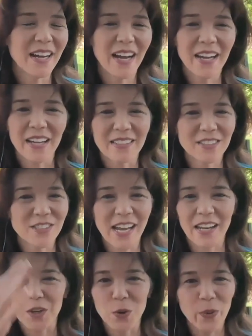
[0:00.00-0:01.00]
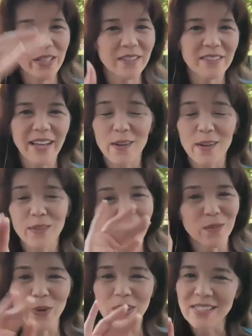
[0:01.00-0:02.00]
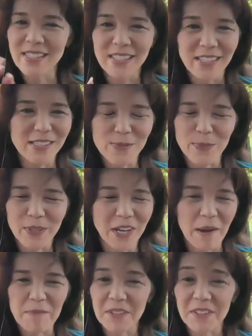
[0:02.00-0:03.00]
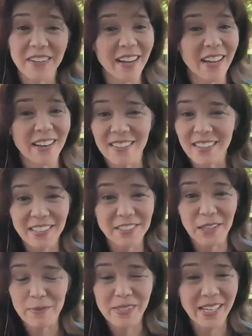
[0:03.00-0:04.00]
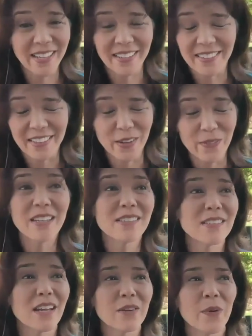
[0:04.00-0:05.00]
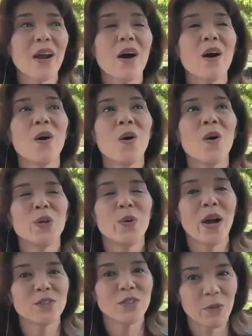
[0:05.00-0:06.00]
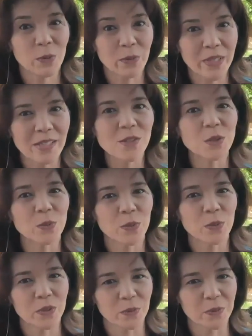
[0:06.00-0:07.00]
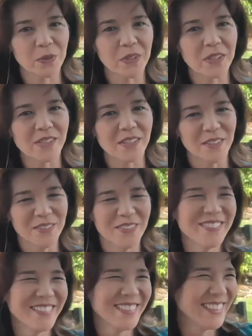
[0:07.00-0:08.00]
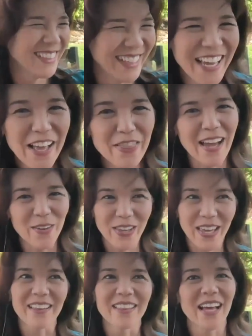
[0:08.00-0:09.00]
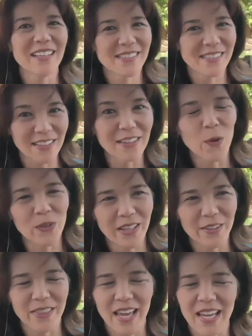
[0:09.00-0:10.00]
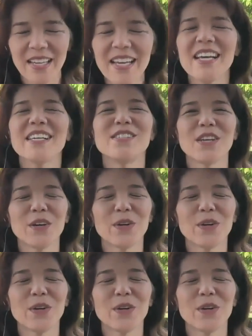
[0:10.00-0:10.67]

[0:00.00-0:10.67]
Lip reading: I just had a quick little outline, one sentence per chapter, and I jumped in, and then it went, oh, you actually have to research World War II. Okay, that's a whole other thing.